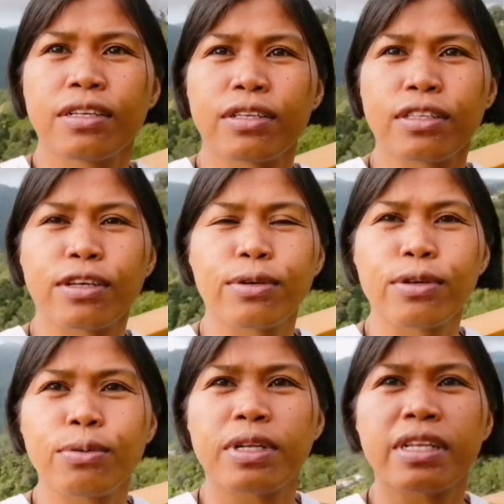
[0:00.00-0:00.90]
so
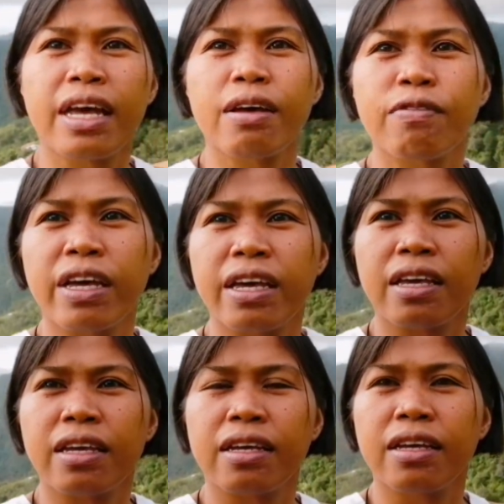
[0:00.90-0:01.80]
you will have
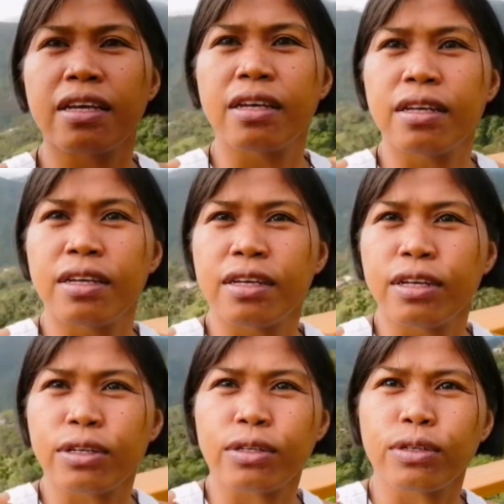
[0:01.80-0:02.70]
a
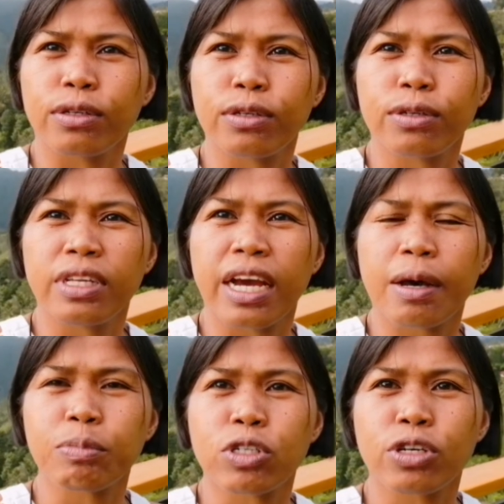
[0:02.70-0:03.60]
good
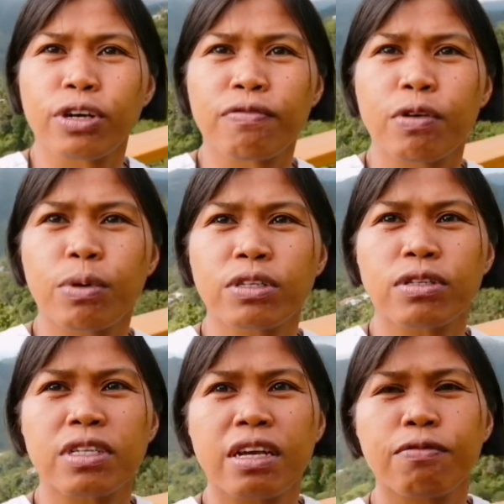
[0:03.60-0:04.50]
capture if you want
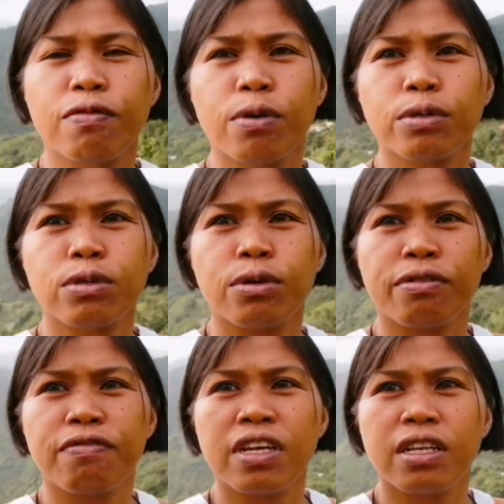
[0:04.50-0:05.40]
to take photo
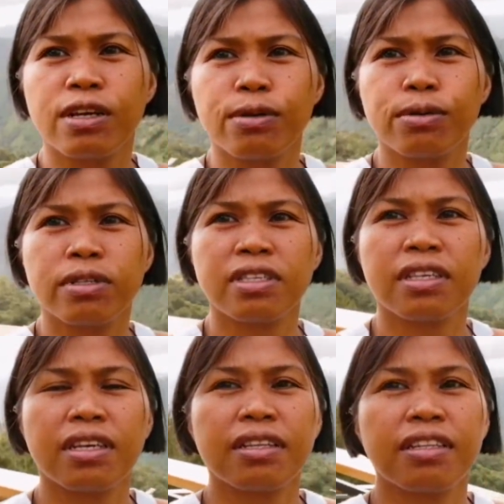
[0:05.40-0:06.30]
or
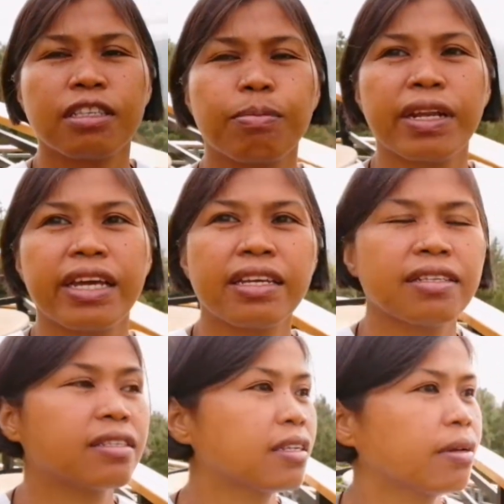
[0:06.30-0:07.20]
videos in this
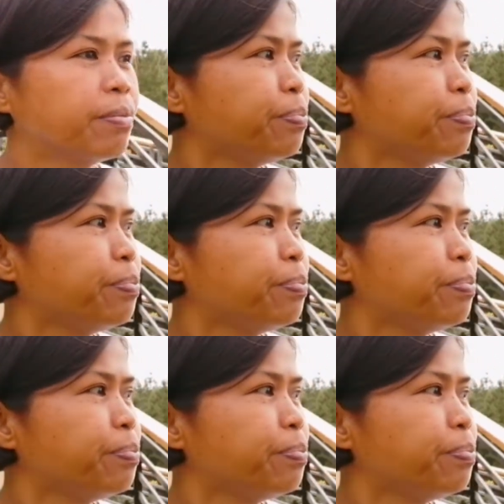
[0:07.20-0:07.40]
place.